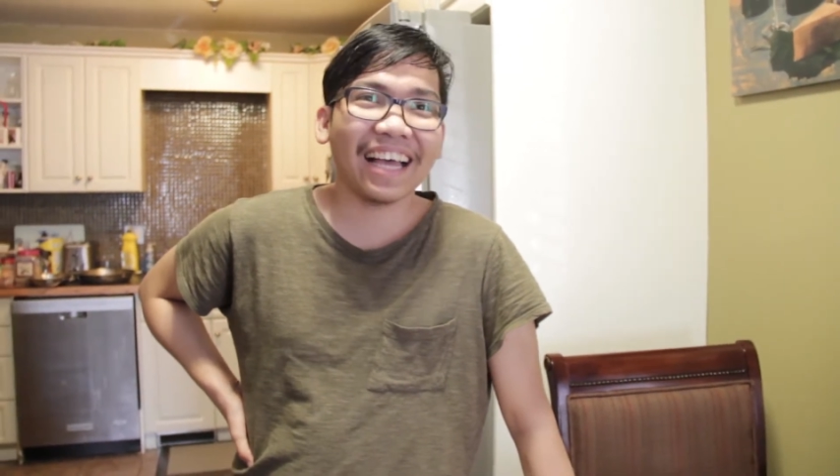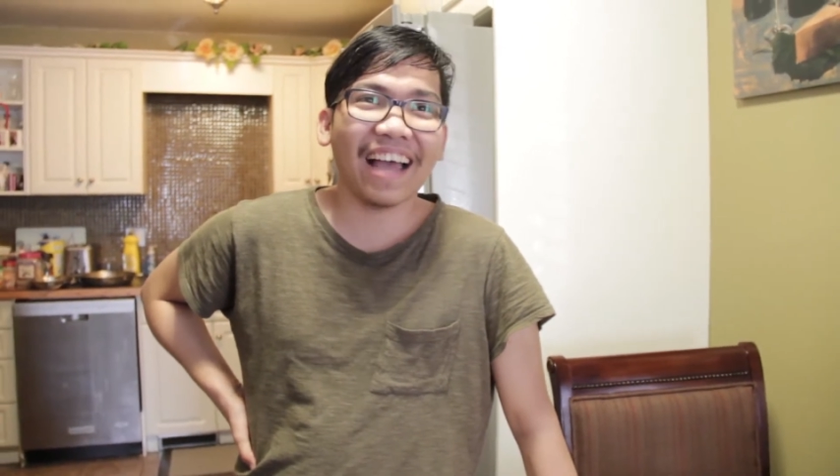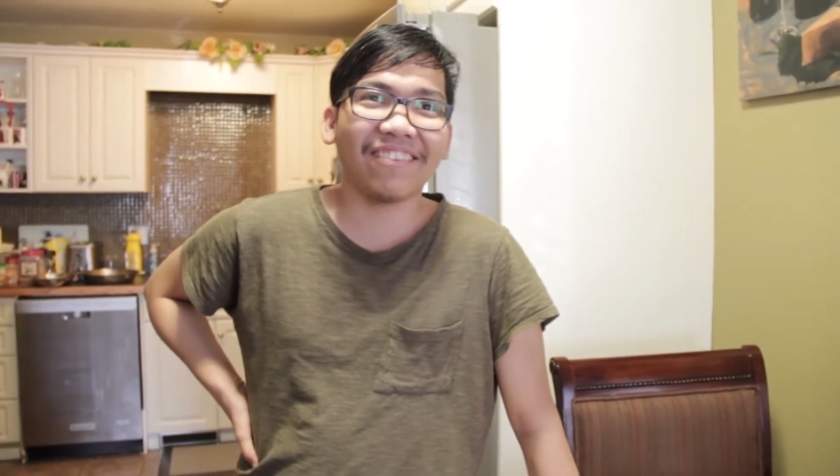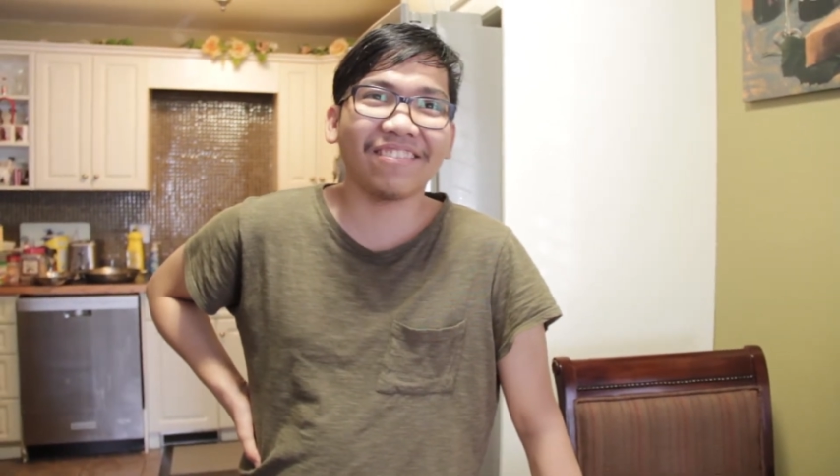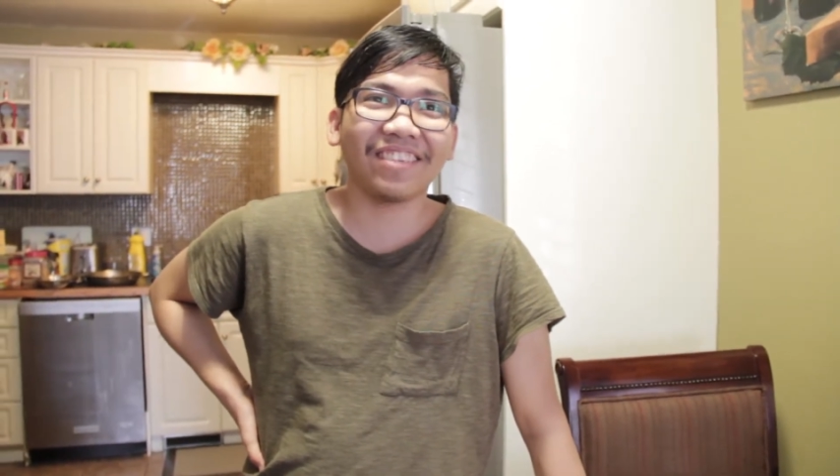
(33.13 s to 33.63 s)

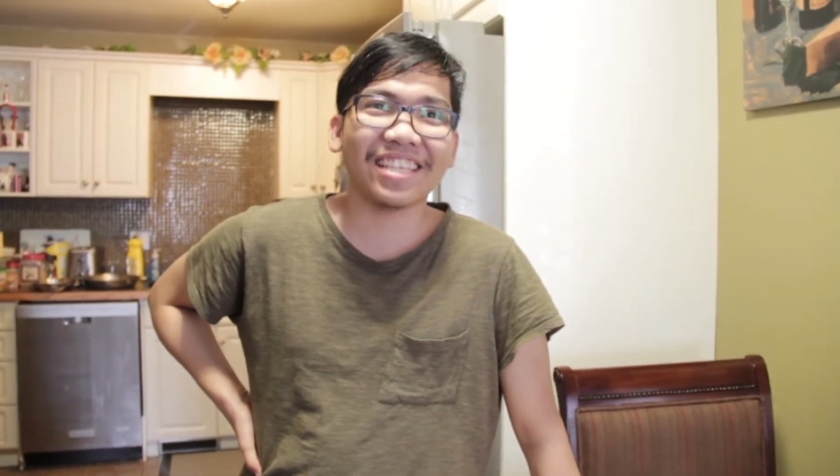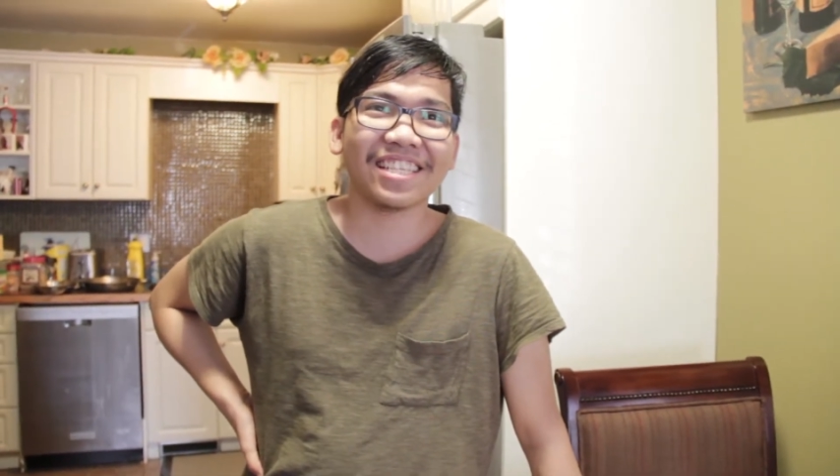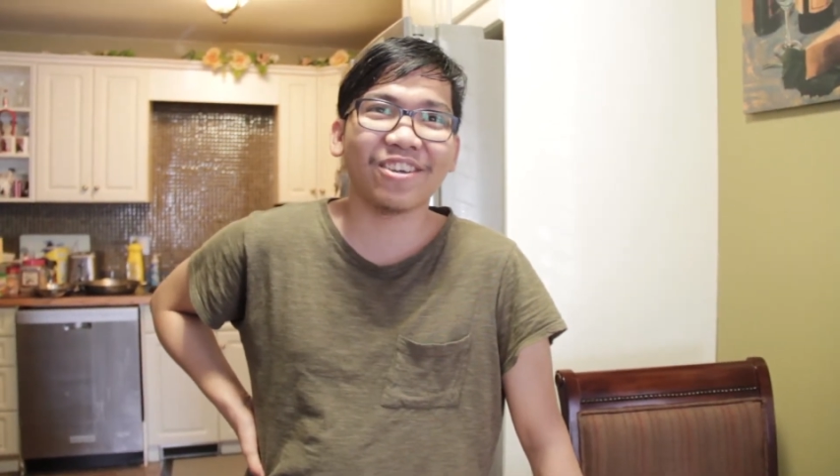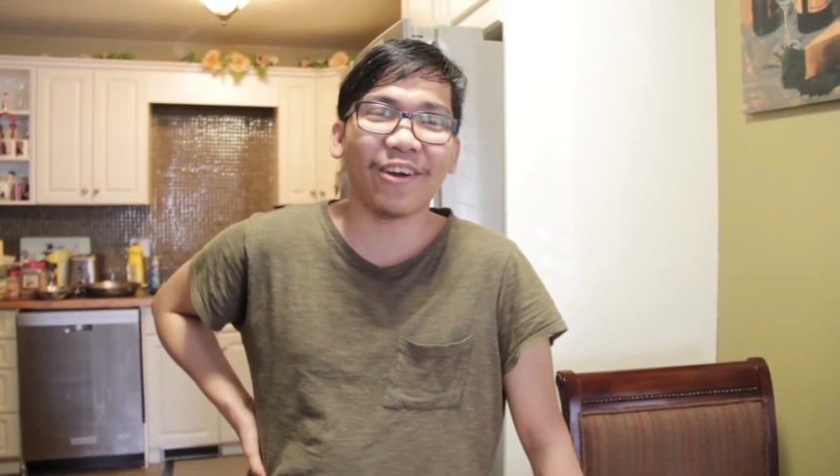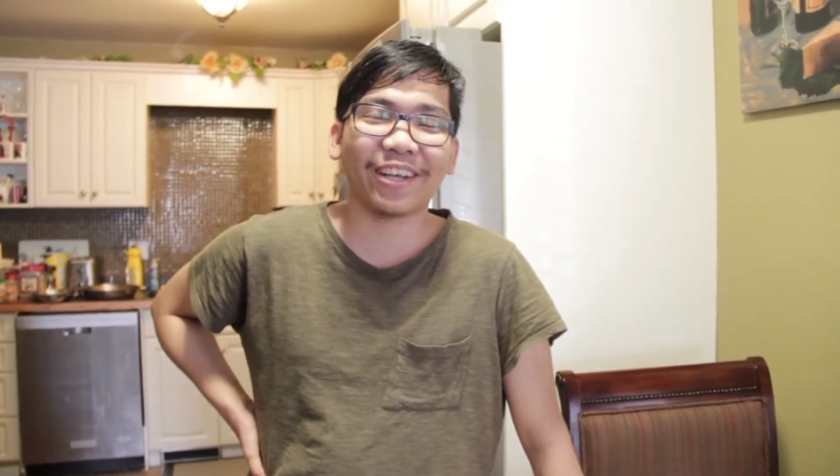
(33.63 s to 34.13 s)
I'm
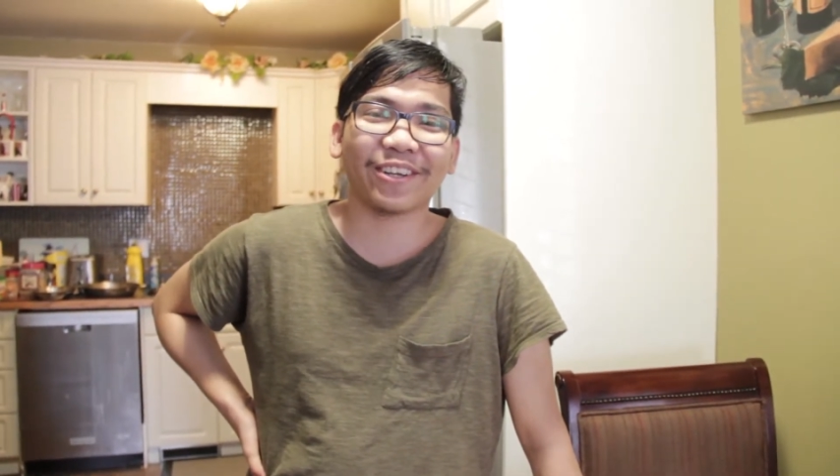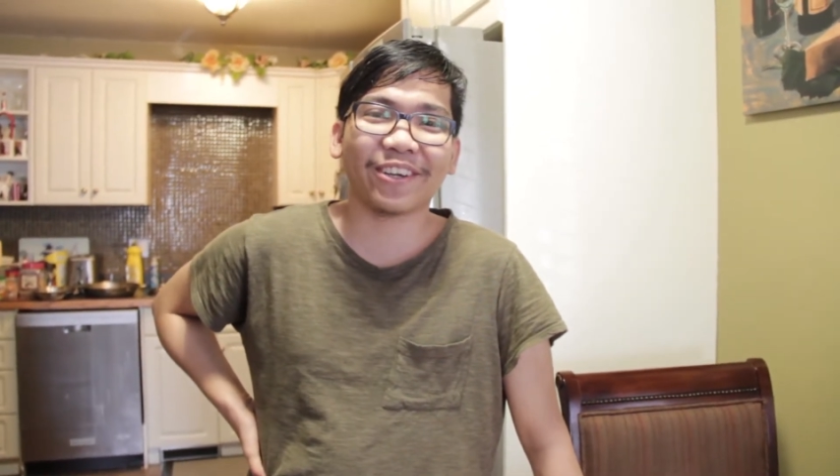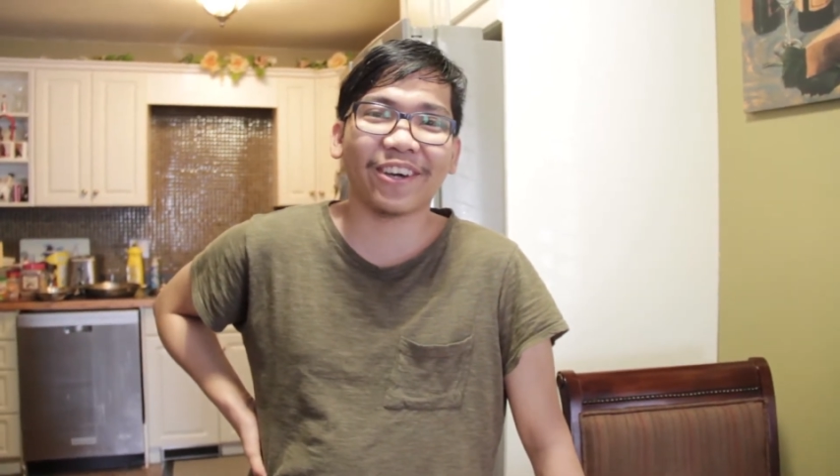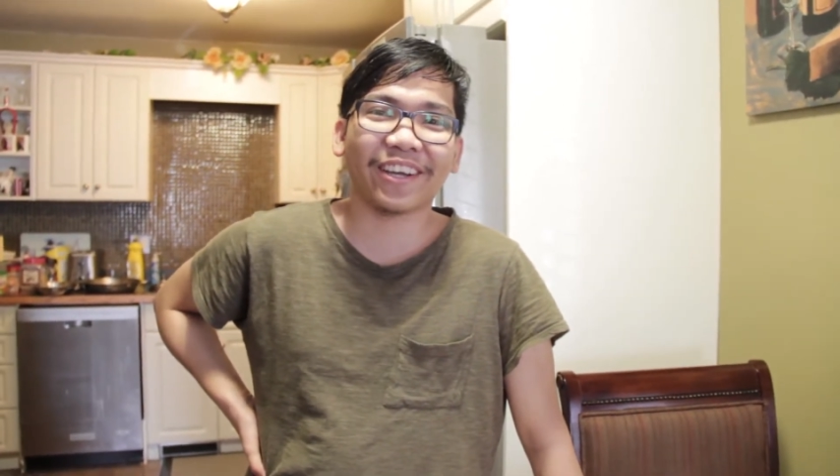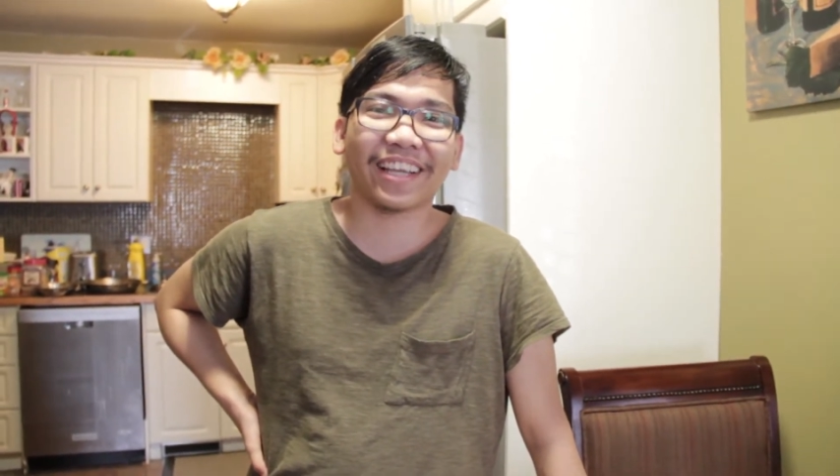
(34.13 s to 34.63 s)
just going to
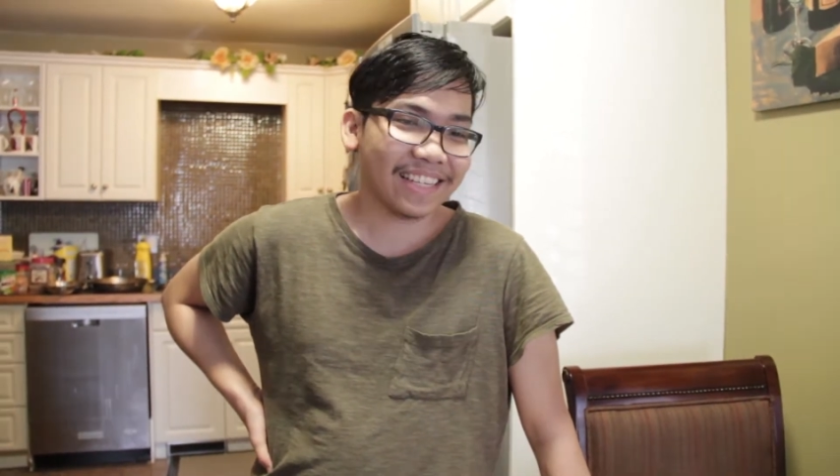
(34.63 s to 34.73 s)
cook